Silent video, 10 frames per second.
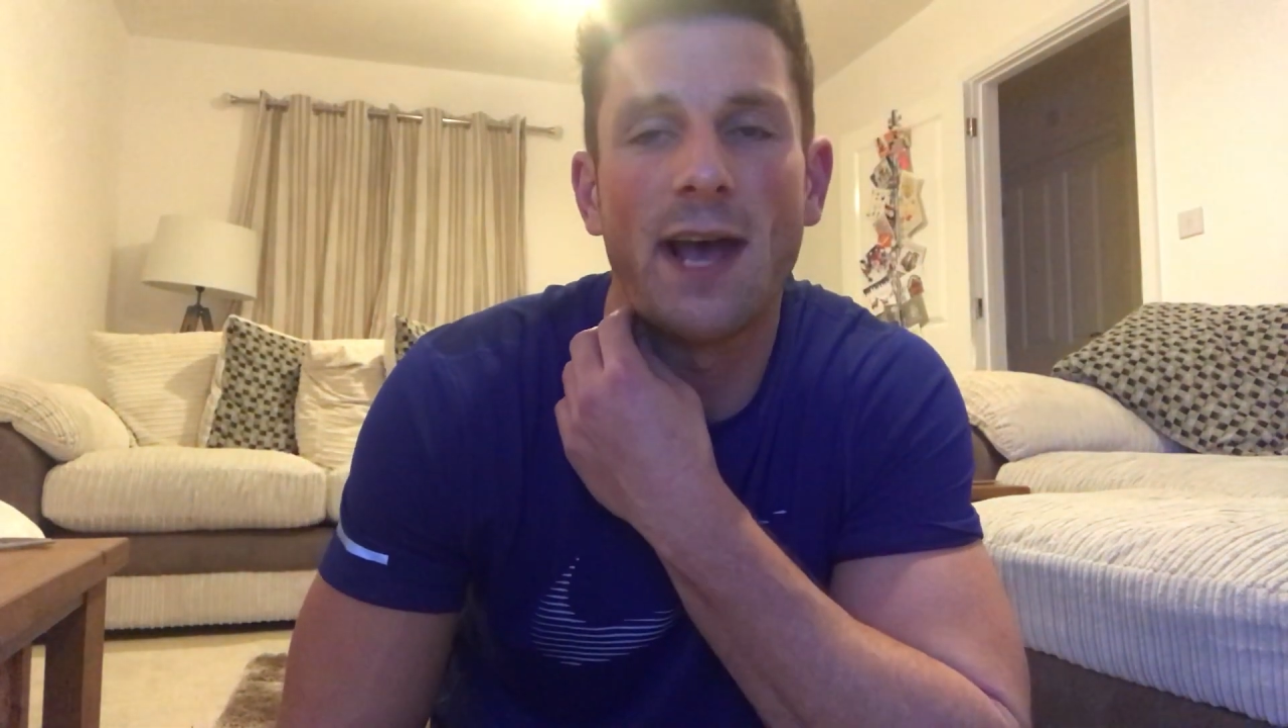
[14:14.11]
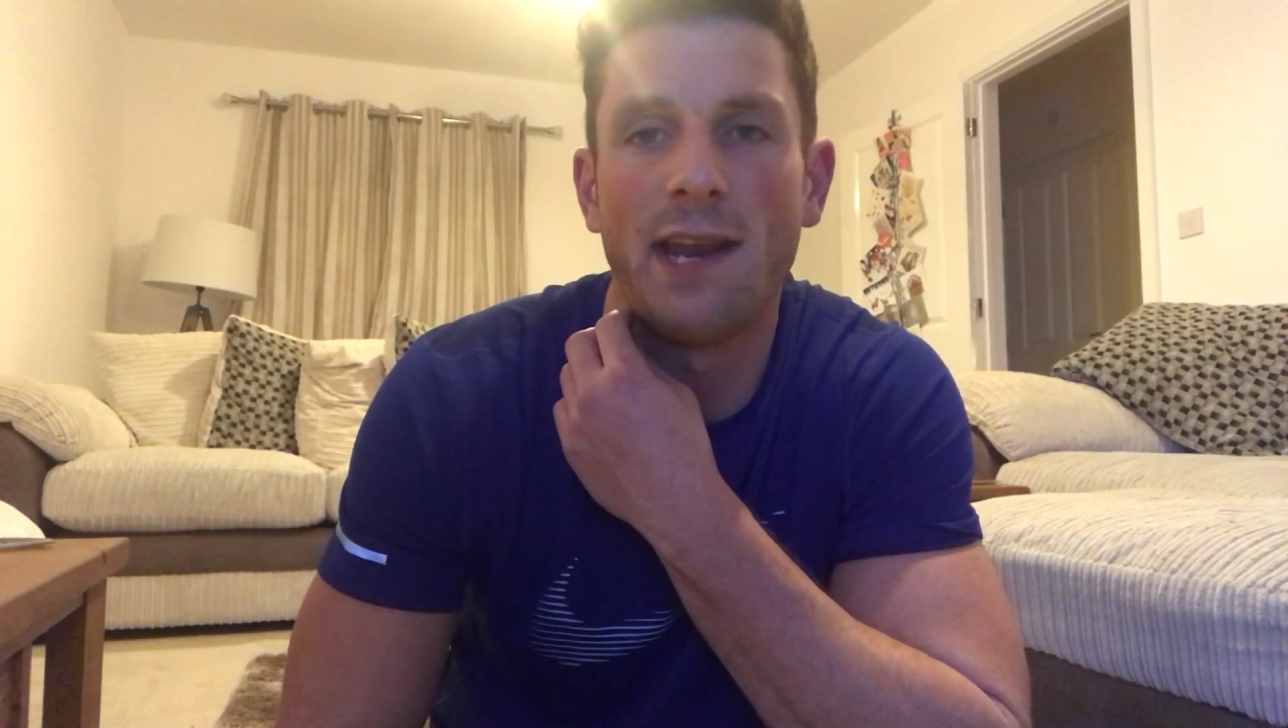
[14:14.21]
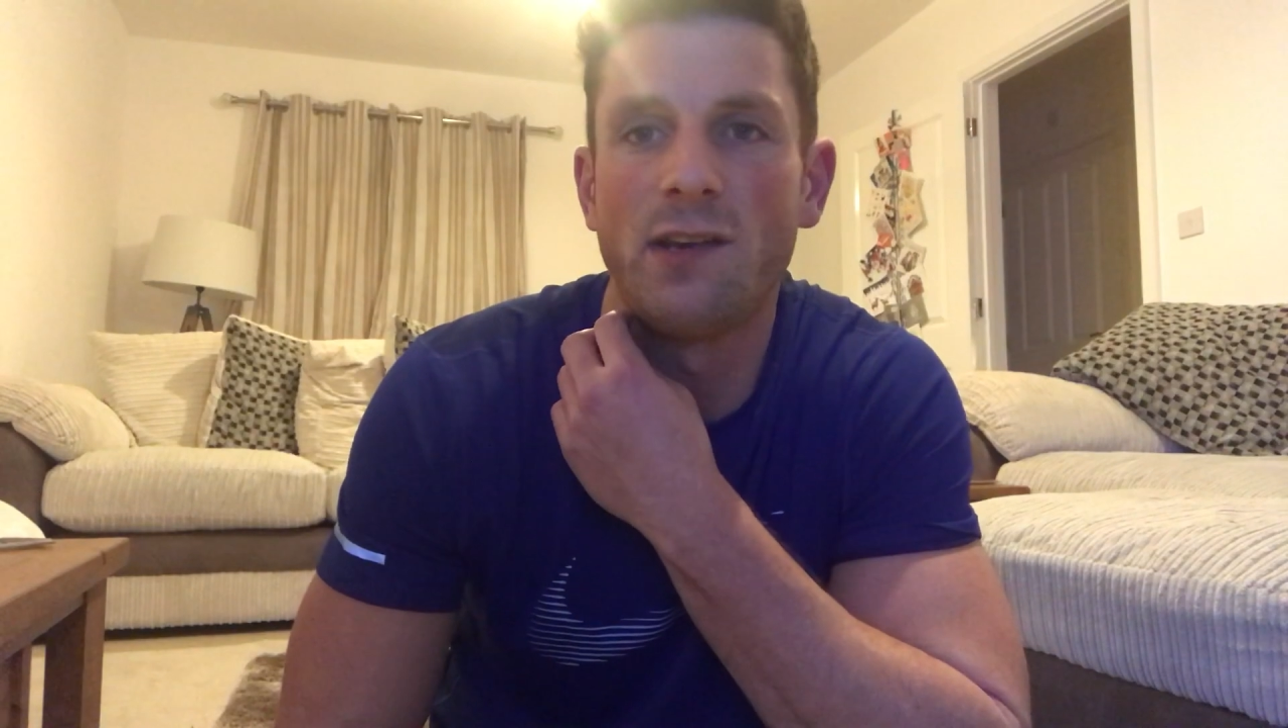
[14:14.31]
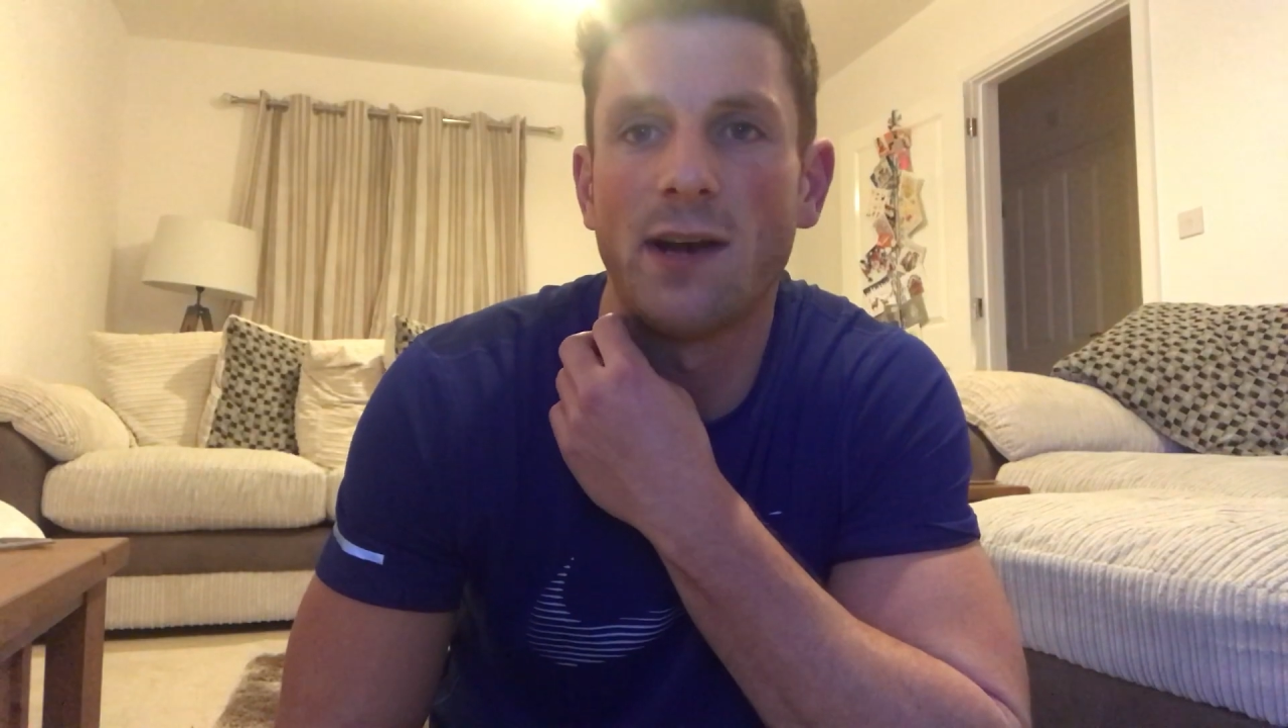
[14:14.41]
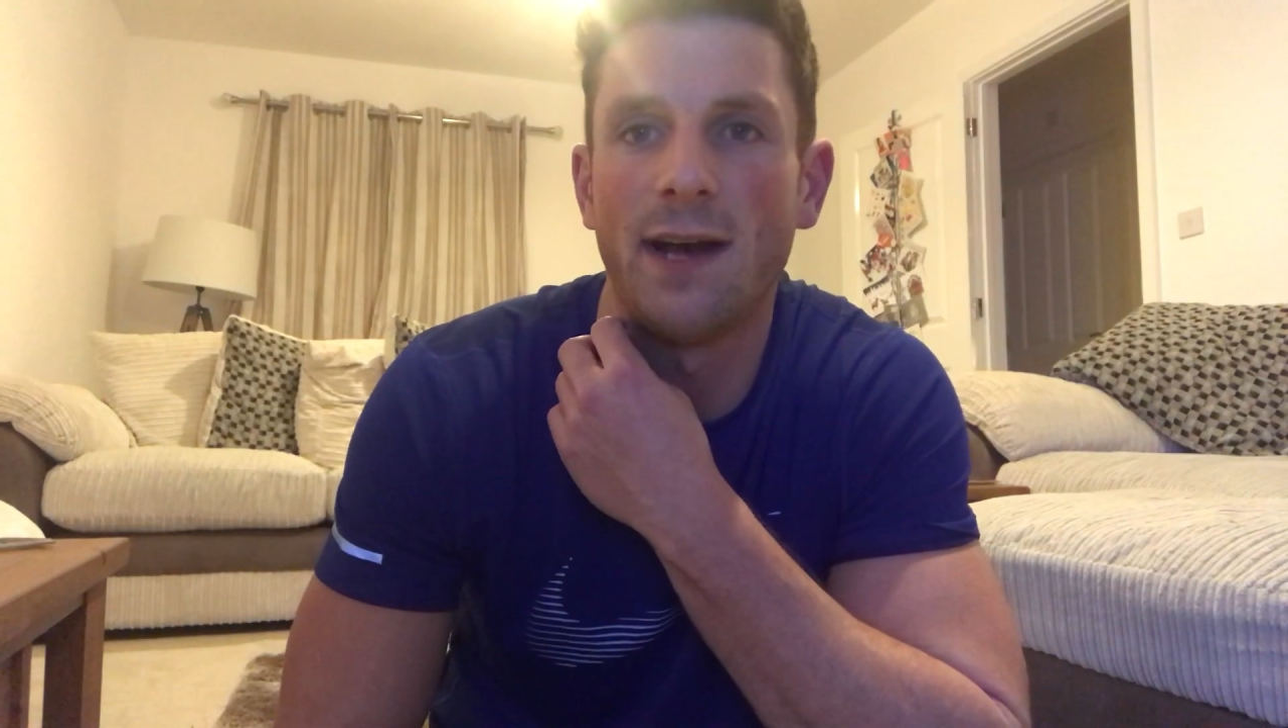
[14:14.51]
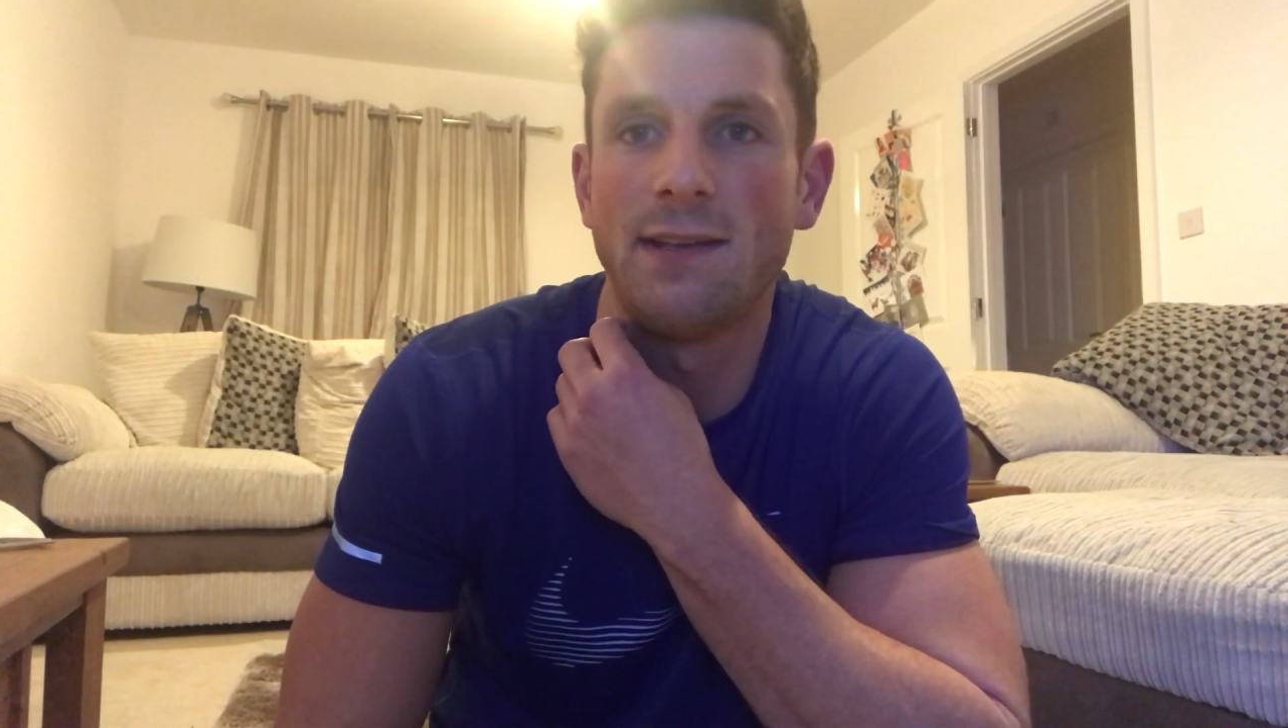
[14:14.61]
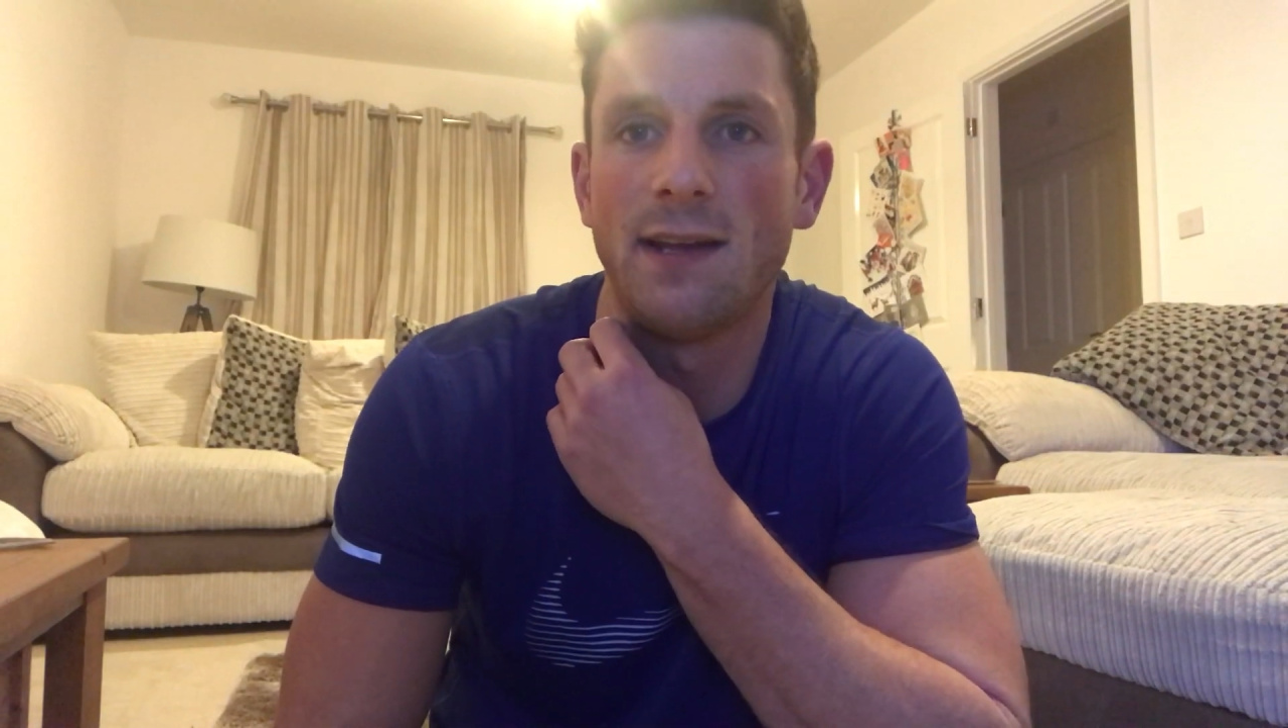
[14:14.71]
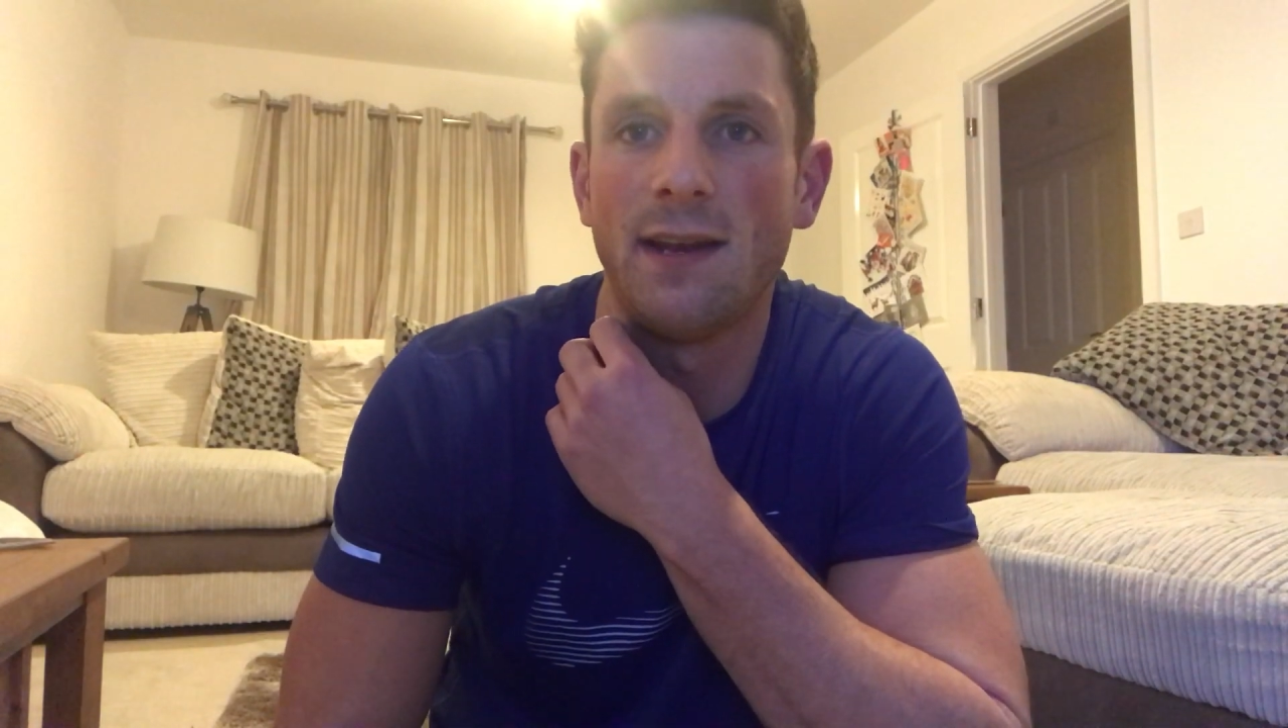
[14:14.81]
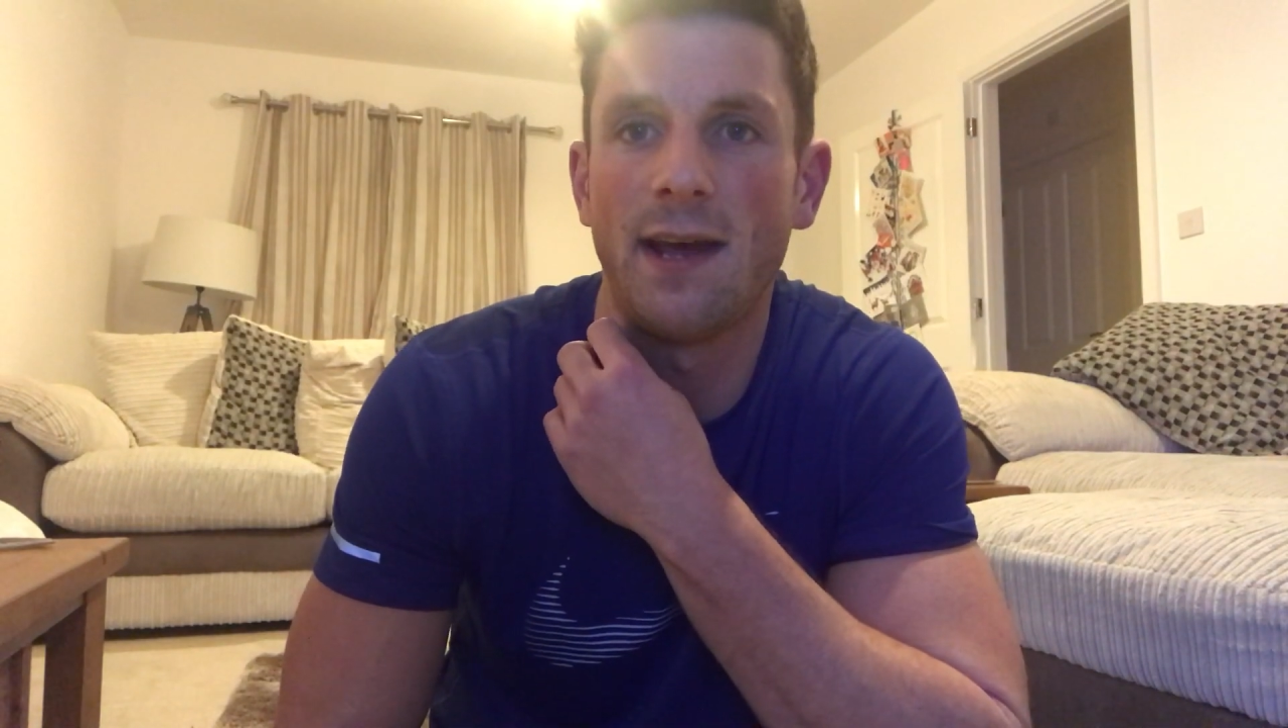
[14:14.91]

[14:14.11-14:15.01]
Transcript: energizing,